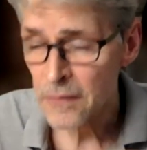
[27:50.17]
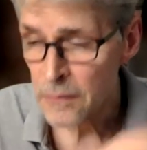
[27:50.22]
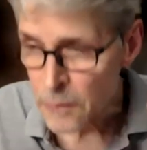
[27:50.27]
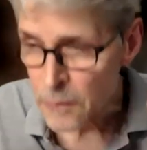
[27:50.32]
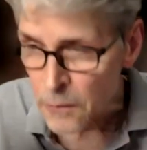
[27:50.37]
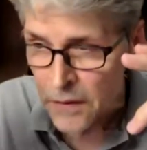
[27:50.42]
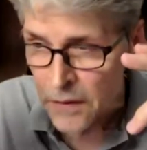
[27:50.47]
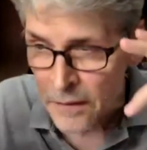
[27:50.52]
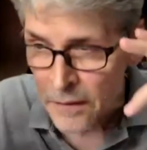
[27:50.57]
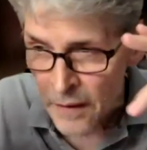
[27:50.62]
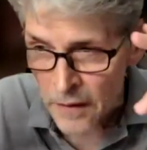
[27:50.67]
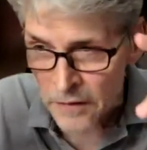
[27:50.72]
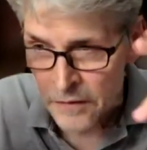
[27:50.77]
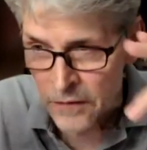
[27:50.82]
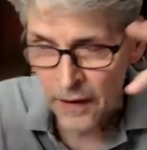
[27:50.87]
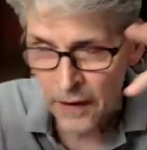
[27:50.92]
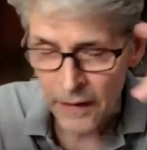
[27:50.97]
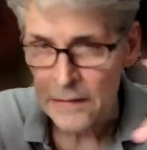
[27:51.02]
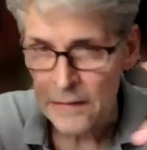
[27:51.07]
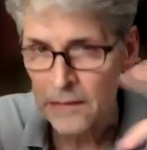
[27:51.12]
with a
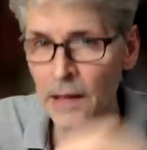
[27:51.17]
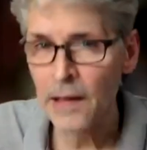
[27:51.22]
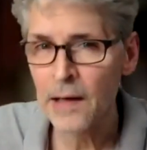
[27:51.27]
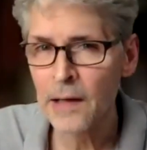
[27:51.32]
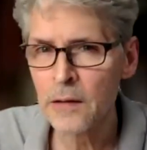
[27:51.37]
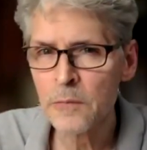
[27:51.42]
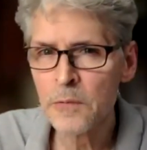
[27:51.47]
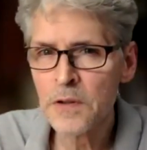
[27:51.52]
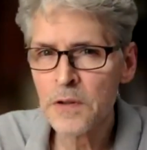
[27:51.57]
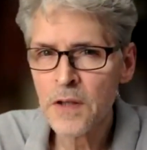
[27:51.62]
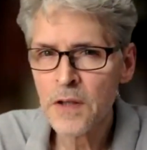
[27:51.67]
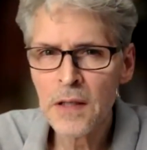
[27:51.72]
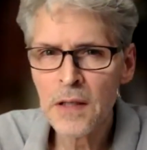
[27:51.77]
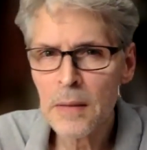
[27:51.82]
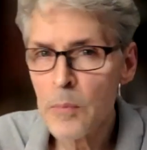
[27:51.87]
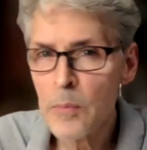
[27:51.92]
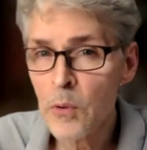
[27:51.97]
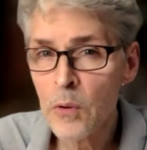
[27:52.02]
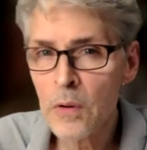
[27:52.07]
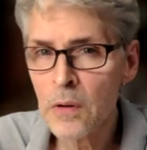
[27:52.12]
second language
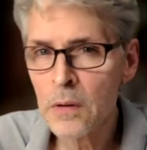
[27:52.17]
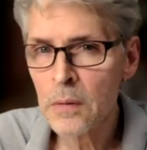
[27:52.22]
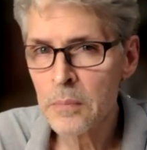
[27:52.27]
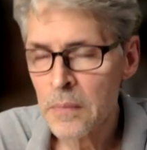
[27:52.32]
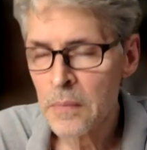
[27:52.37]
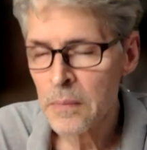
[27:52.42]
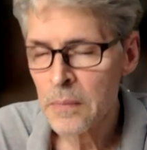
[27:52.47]
anymore.